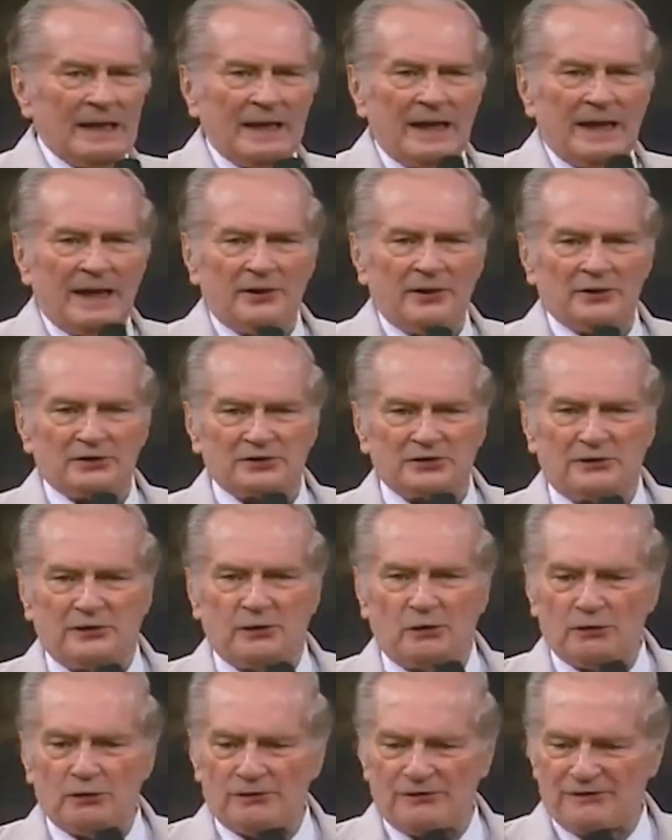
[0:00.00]
And there's
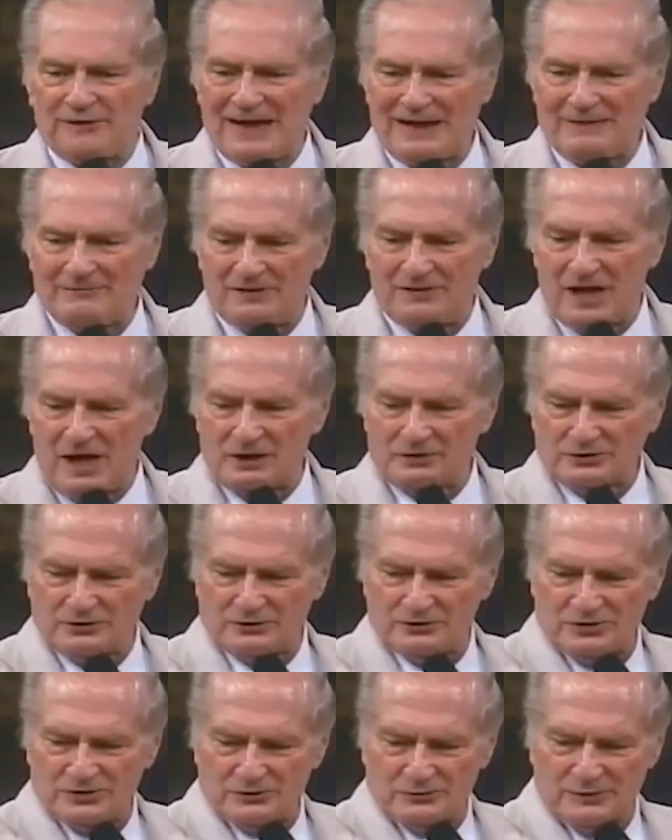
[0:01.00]
four or five
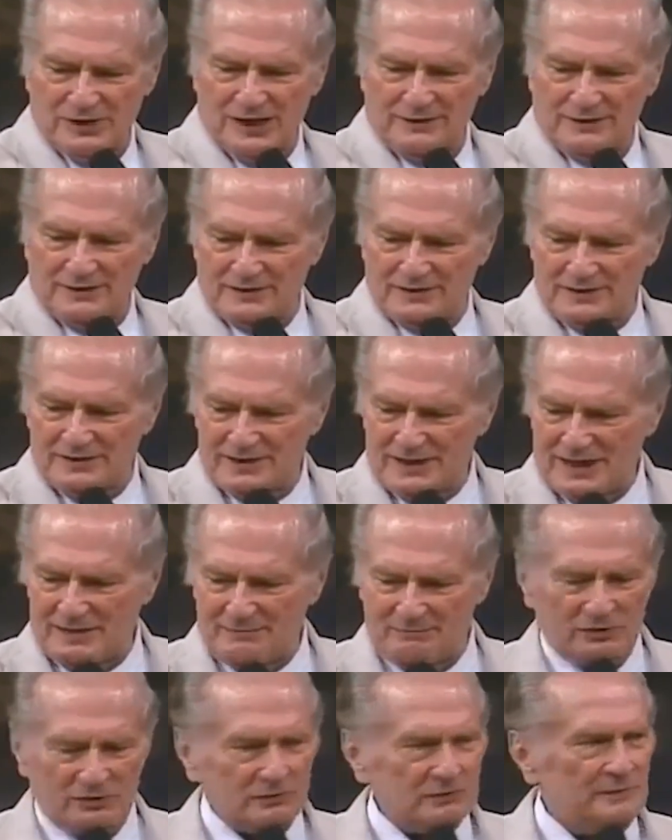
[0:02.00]
doctors around the
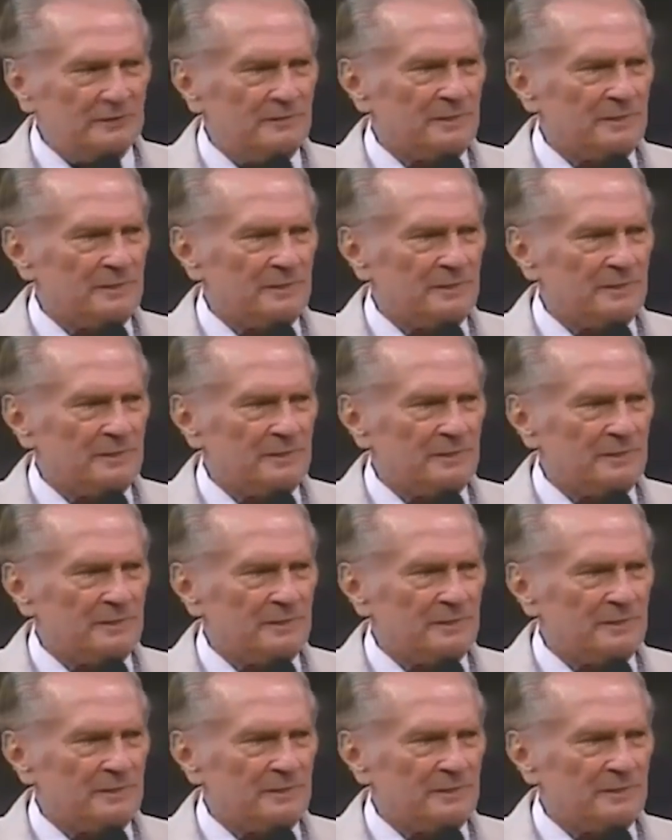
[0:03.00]
table.